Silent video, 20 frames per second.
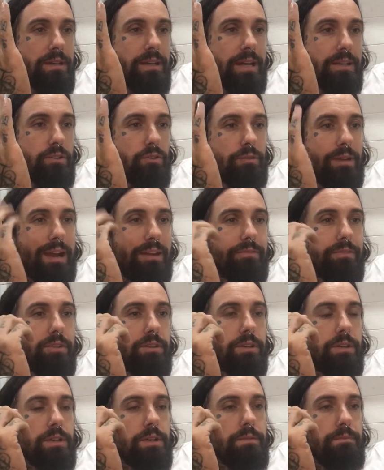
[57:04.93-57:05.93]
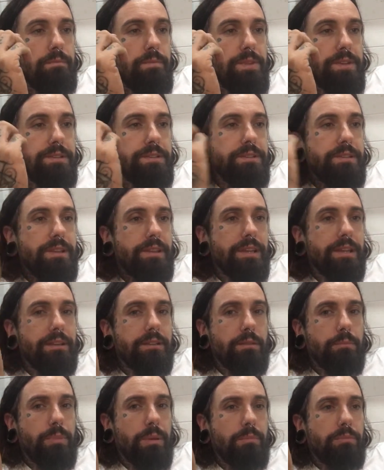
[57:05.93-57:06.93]
I don't have to. This is the thing
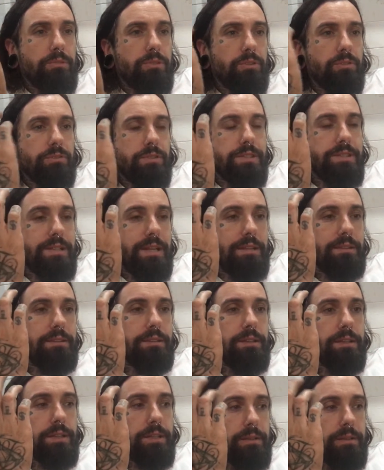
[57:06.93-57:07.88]
that people don't understand.